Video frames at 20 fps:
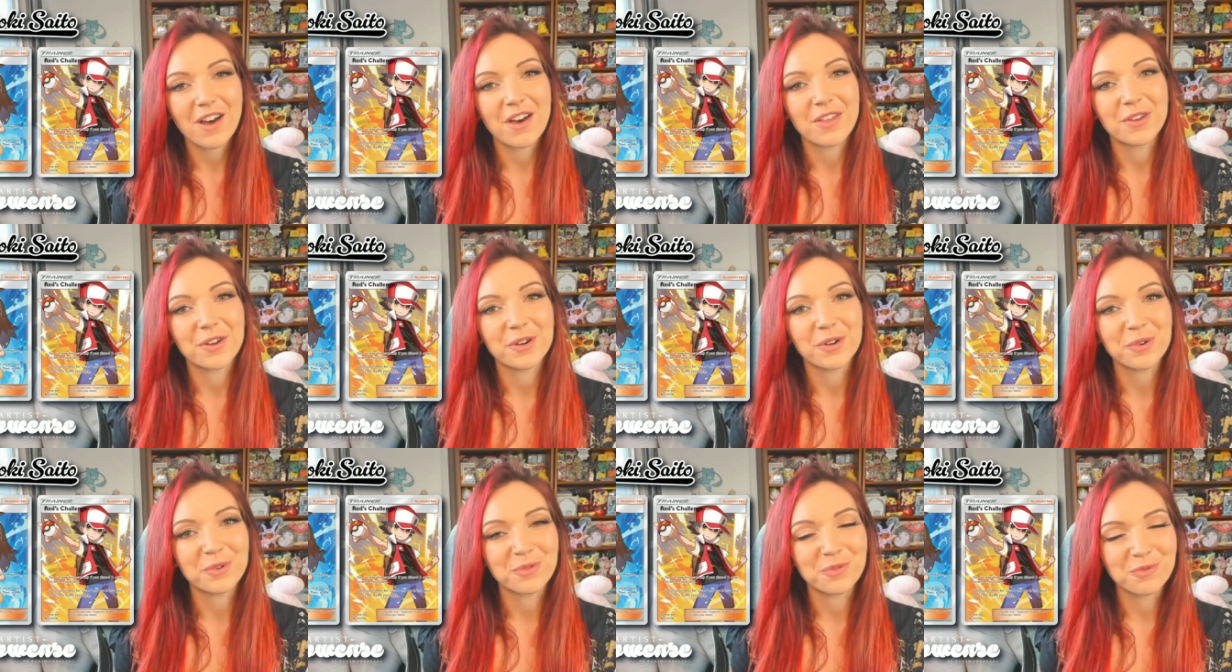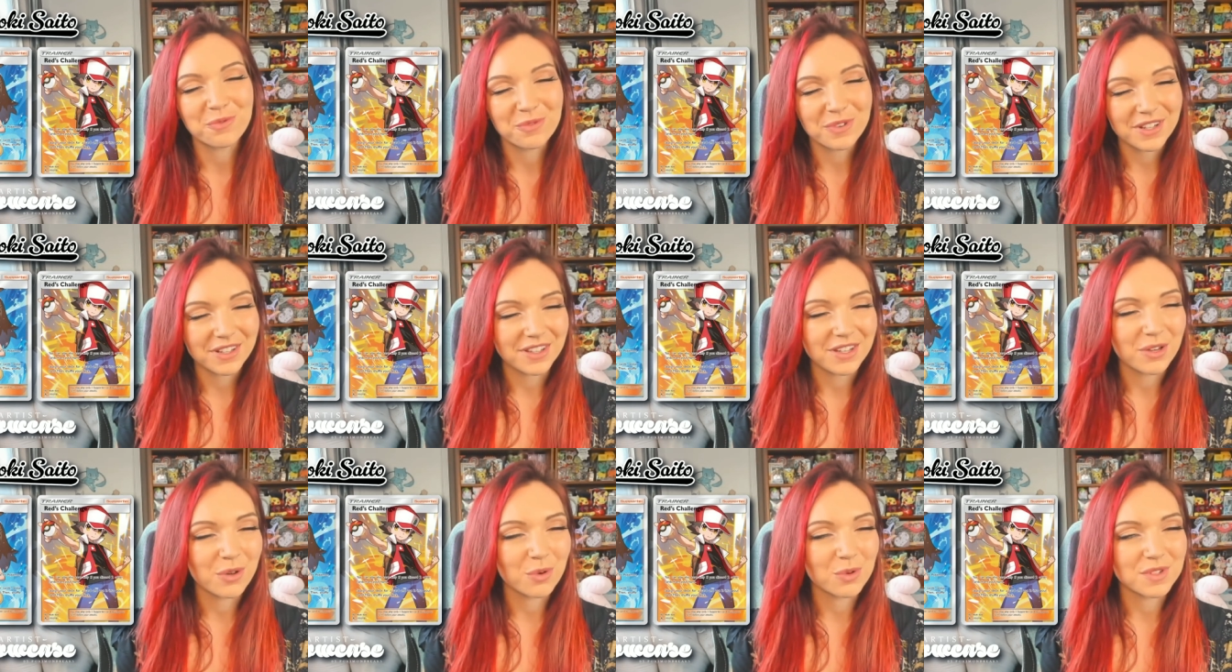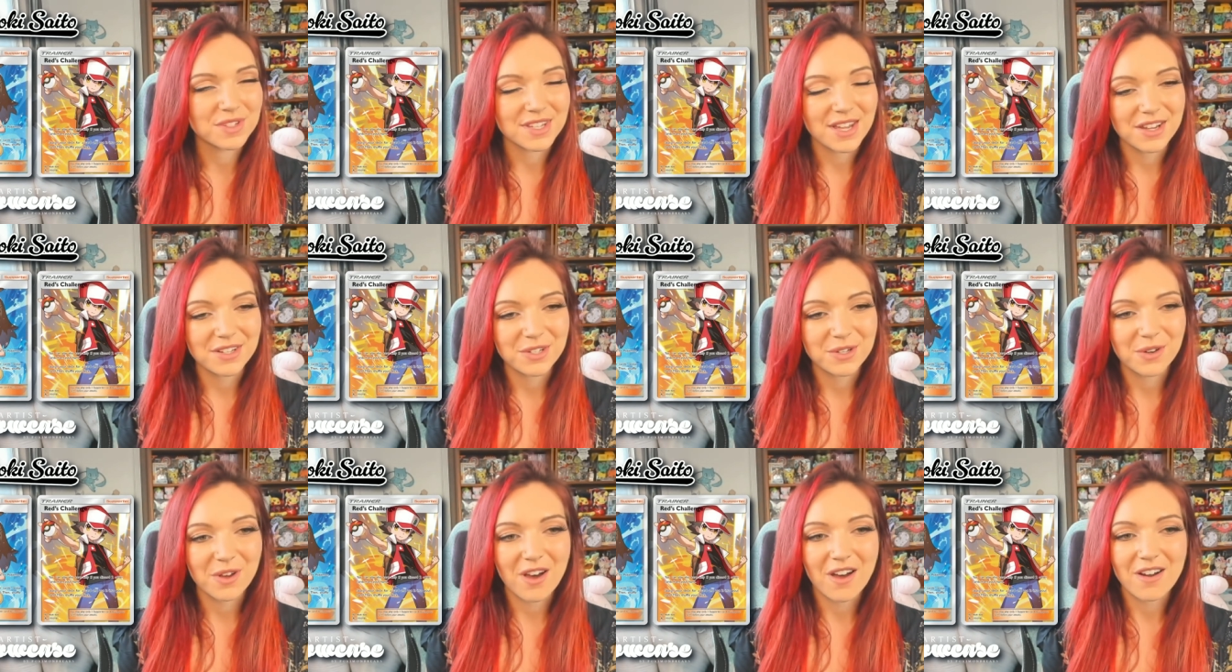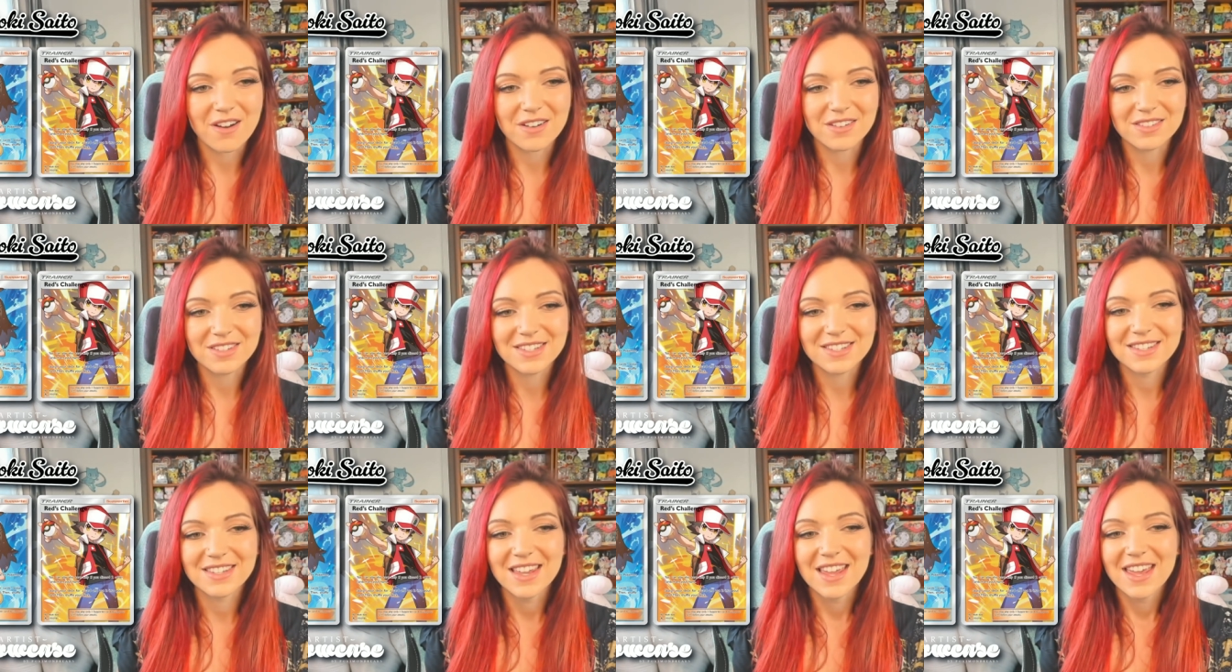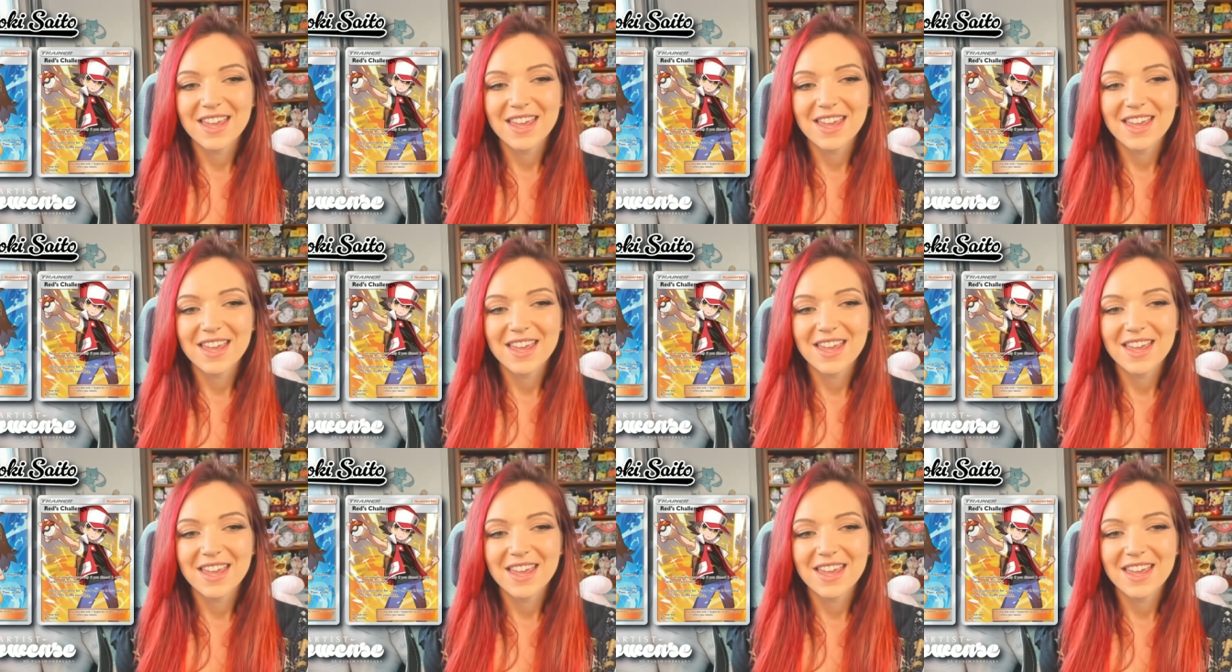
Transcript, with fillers: other really cool Saito cards.